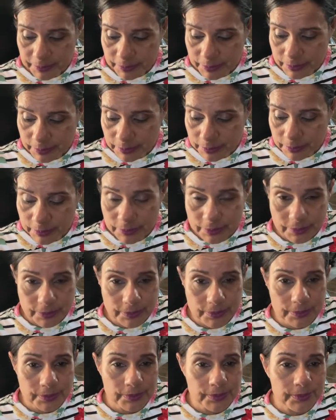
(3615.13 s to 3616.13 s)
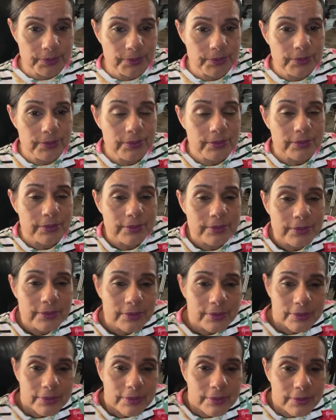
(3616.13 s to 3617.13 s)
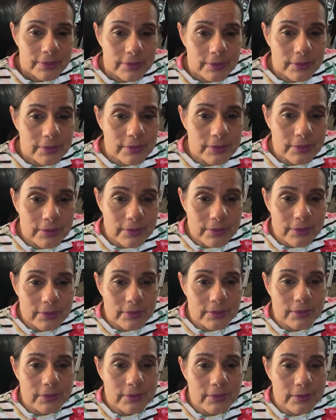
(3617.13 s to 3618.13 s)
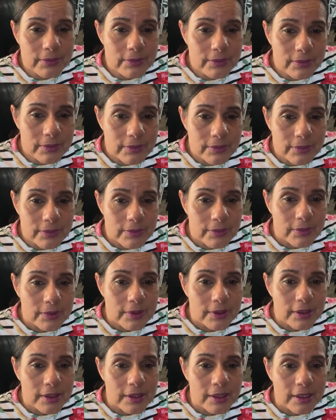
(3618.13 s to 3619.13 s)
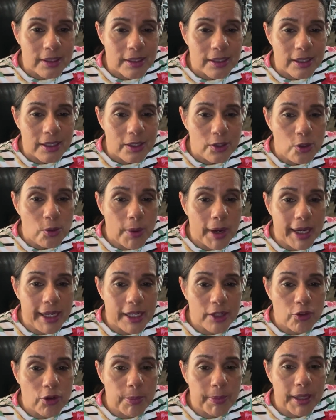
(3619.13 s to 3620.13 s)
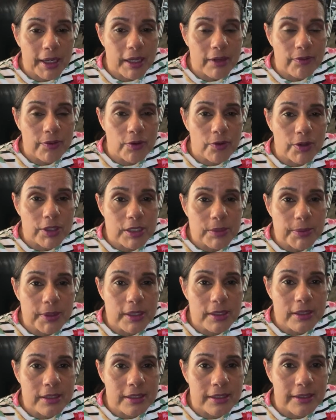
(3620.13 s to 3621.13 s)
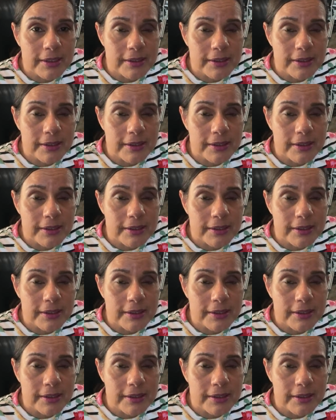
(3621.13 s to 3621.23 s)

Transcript: Mm-hmm. Mm-hmm. You want an electric blanket for Christmas?